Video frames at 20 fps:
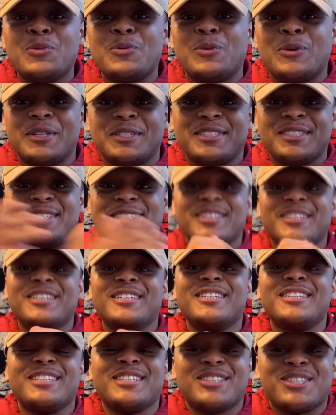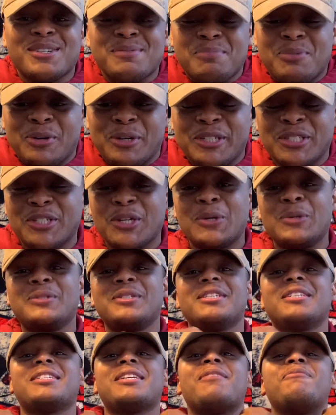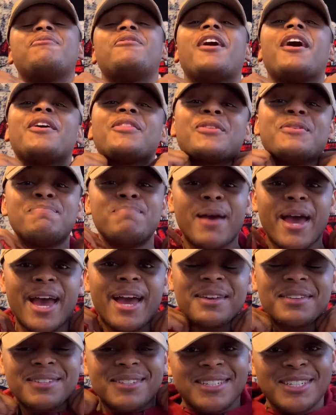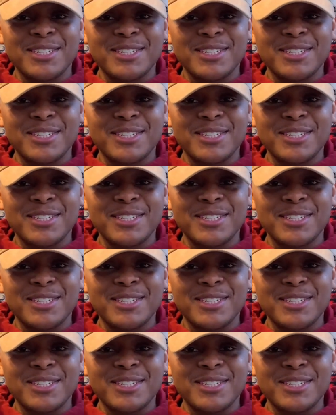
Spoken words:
What's good? It's your boy Joneses. I'm finally back.